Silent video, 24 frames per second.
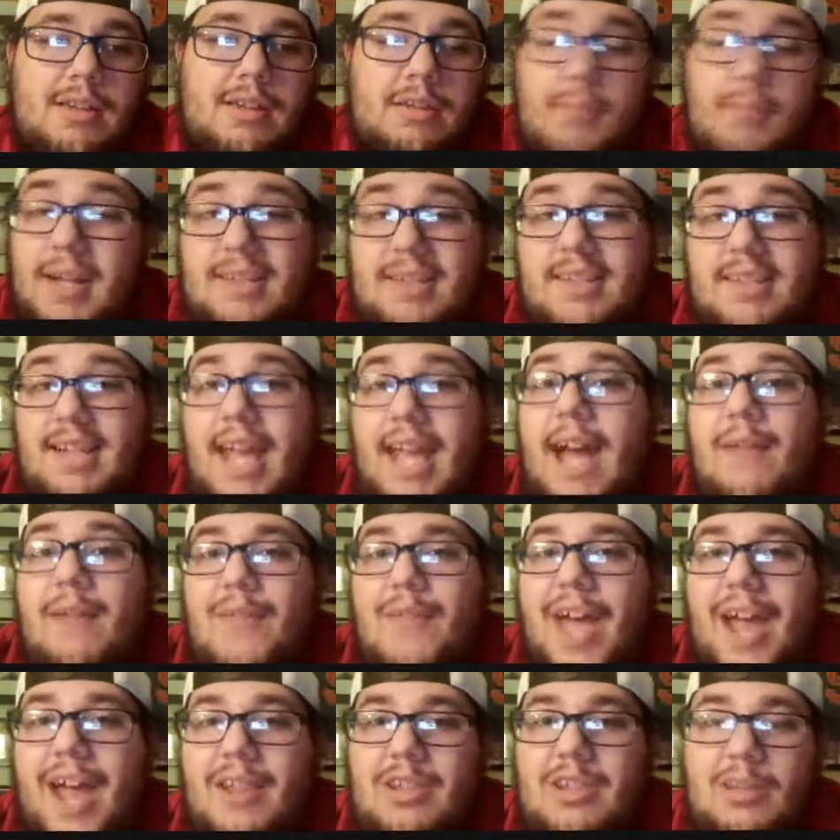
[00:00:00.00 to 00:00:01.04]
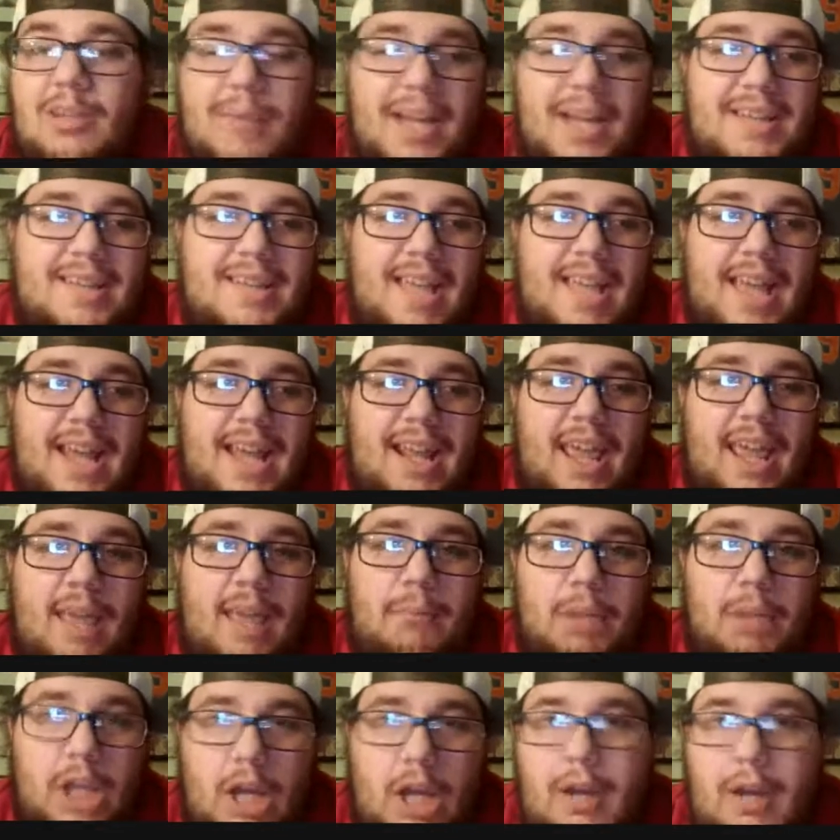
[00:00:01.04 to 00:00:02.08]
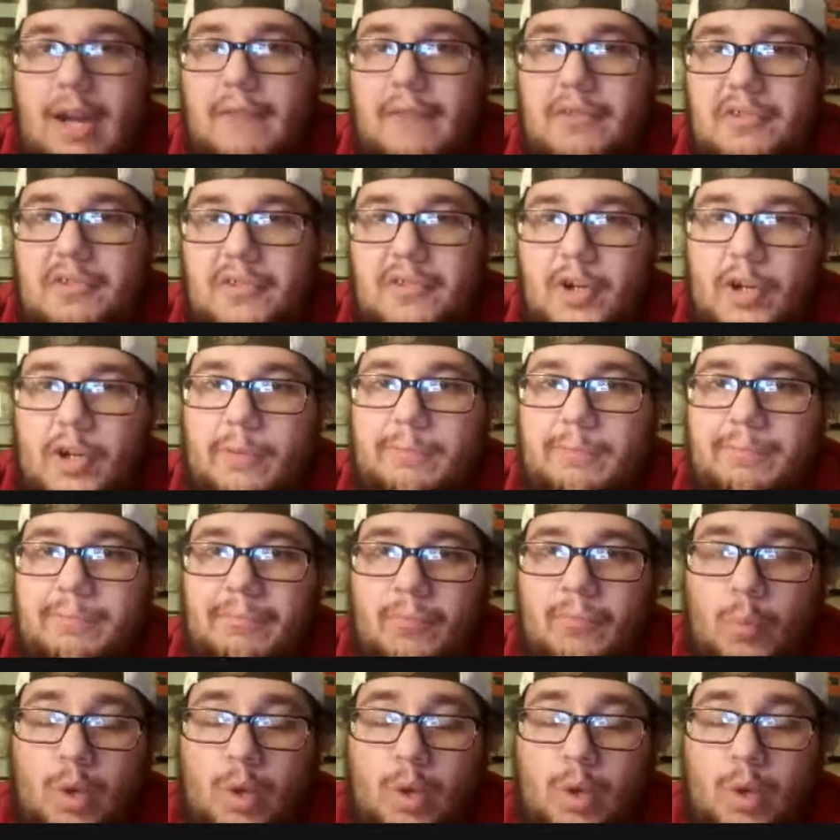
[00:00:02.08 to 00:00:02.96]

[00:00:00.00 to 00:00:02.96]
The Mets didn't have that. The Mets had a below-average farm